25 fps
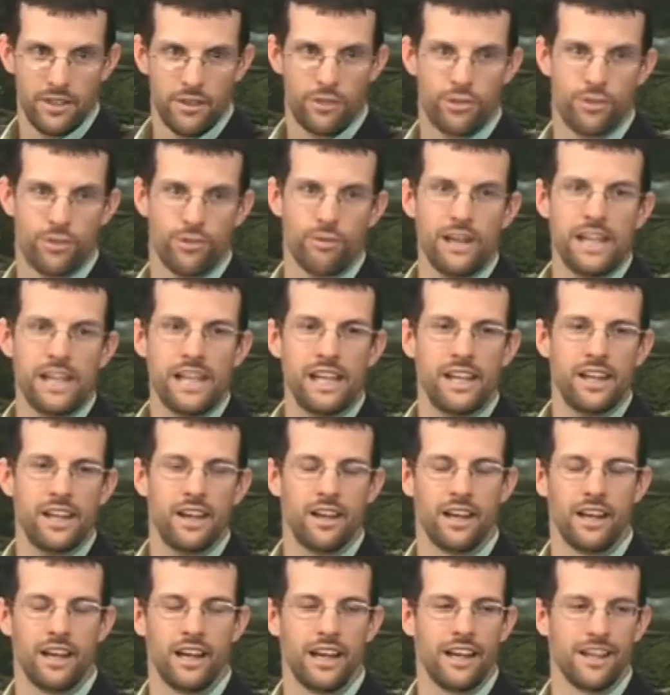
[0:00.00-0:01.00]
three
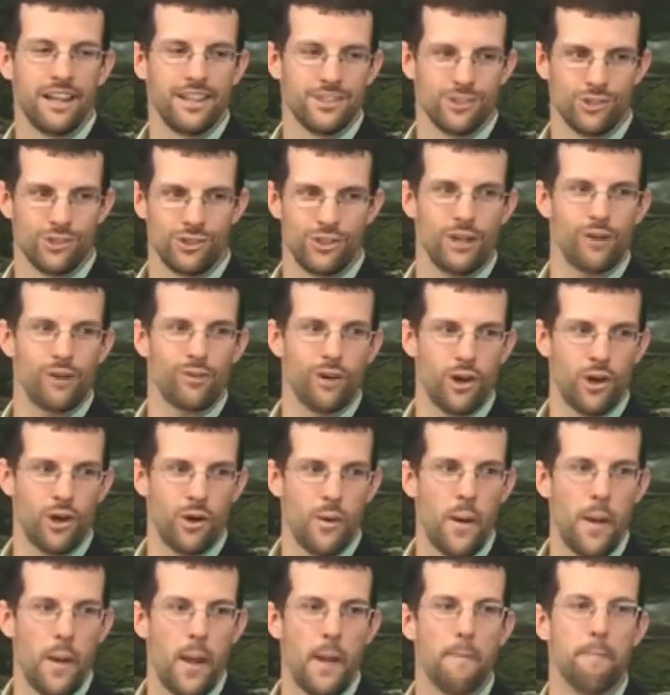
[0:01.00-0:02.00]
uh,
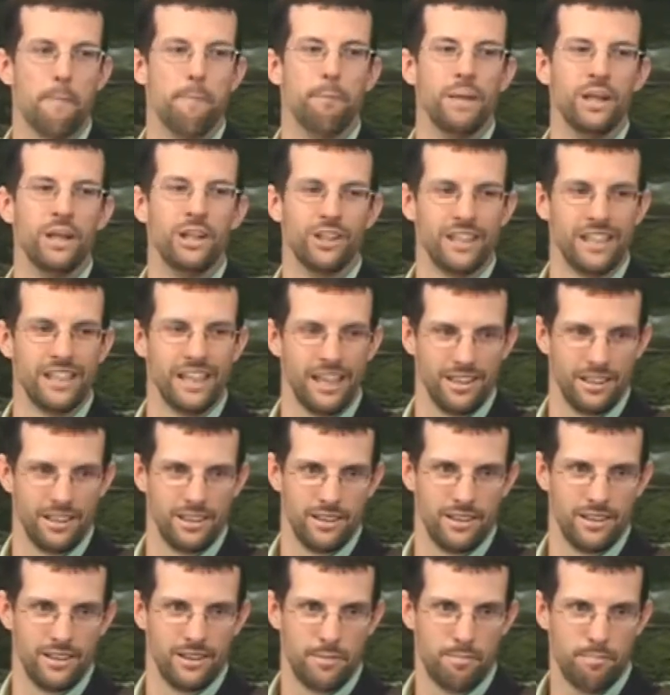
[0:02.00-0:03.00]
zero million
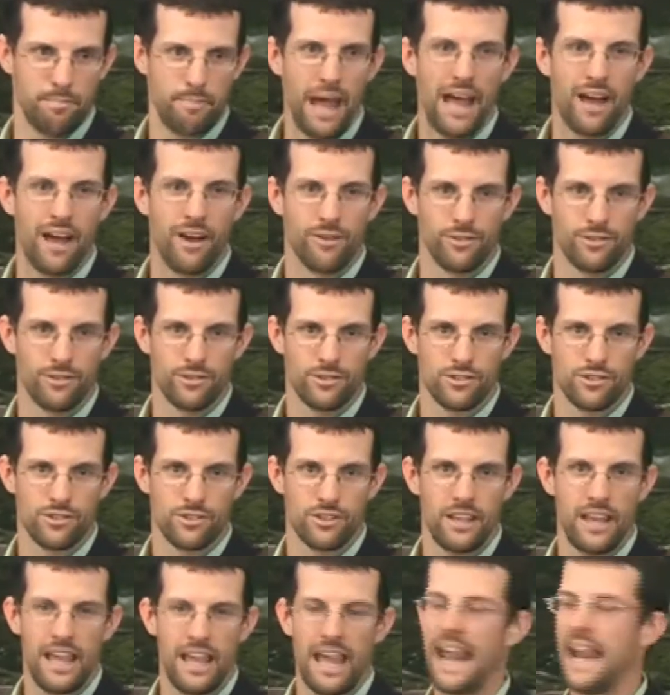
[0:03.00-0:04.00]
pounds.
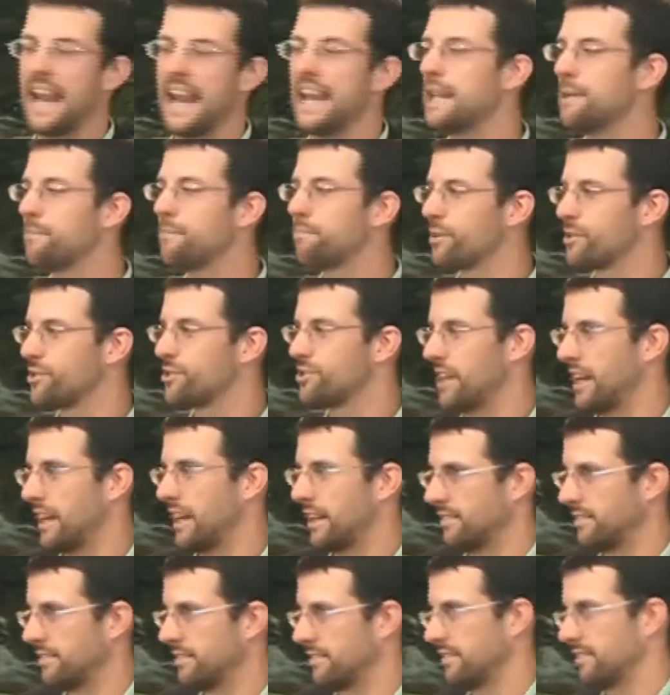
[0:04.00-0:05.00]
80%
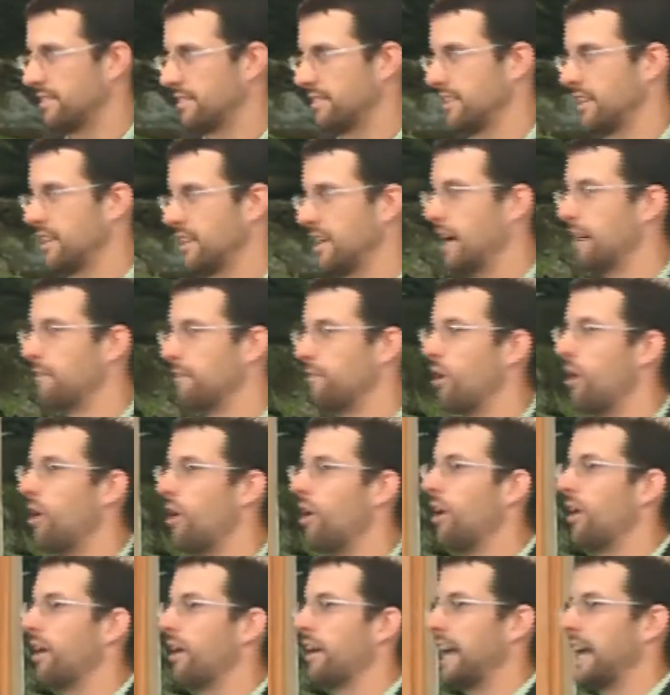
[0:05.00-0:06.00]
of
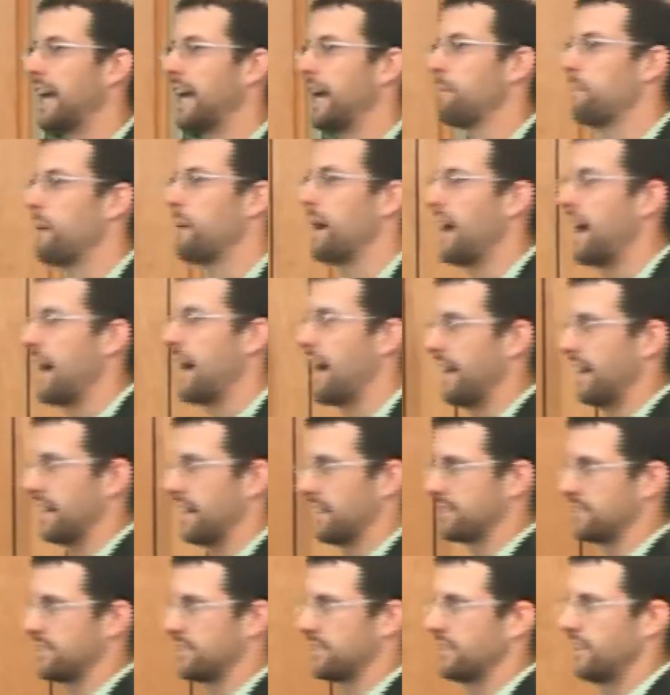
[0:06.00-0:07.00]
all
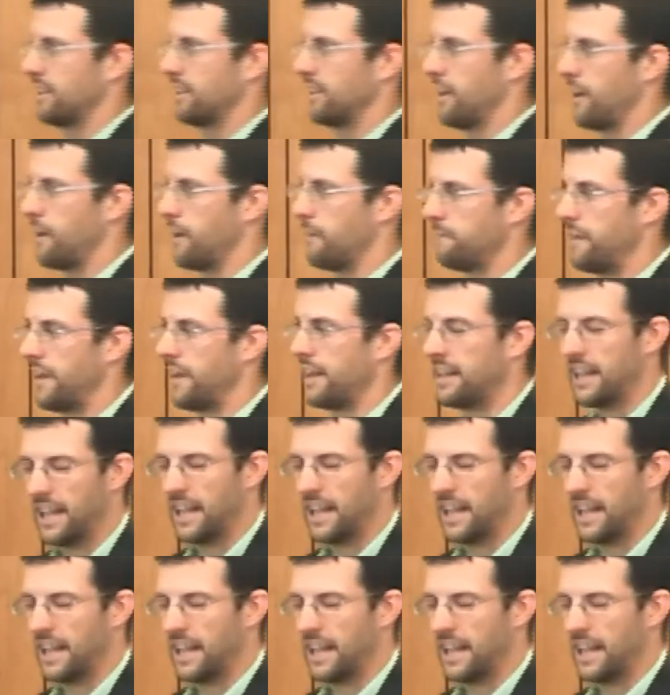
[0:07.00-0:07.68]
antibiotics are fed to